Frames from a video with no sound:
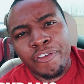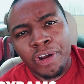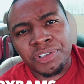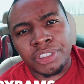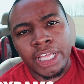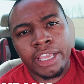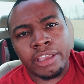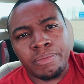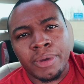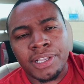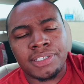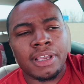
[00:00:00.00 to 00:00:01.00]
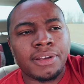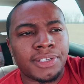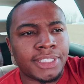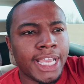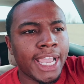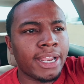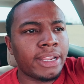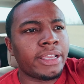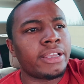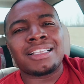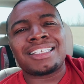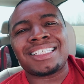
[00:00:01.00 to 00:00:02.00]
first thing you must understand
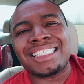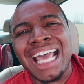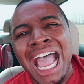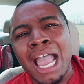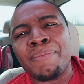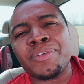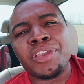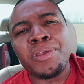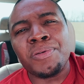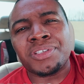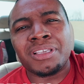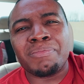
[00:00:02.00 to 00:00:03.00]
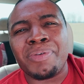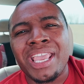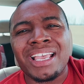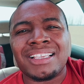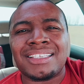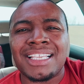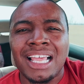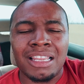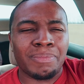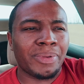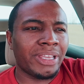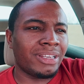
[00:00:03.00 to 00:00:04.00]
is stop using being
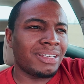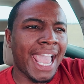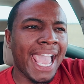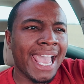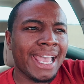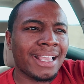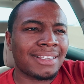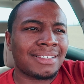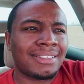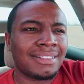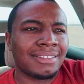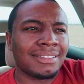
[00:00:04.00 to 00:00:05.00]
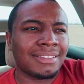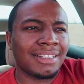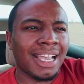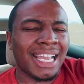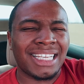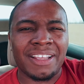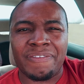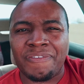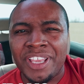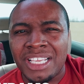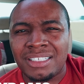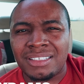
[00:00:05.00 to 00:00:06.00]
celibate as a
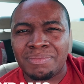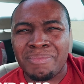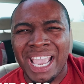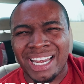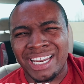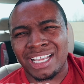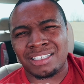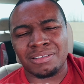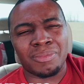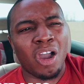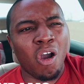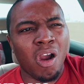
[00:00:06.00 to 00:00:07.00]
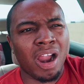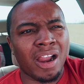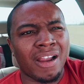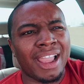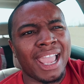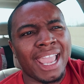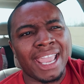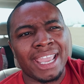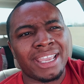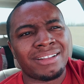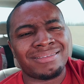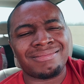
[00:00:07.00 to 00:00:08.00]
defense mechanism or
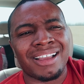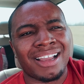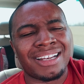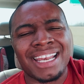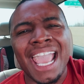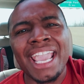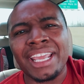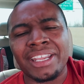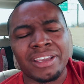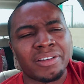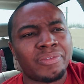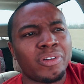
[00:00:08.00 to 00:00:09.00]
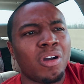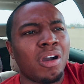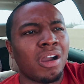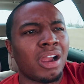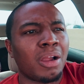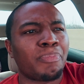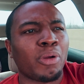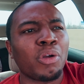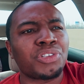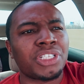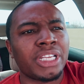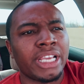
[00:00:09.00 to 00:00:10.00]
a negative, or
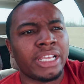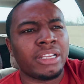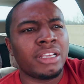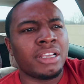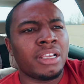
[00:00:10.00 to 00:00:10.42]
approaching it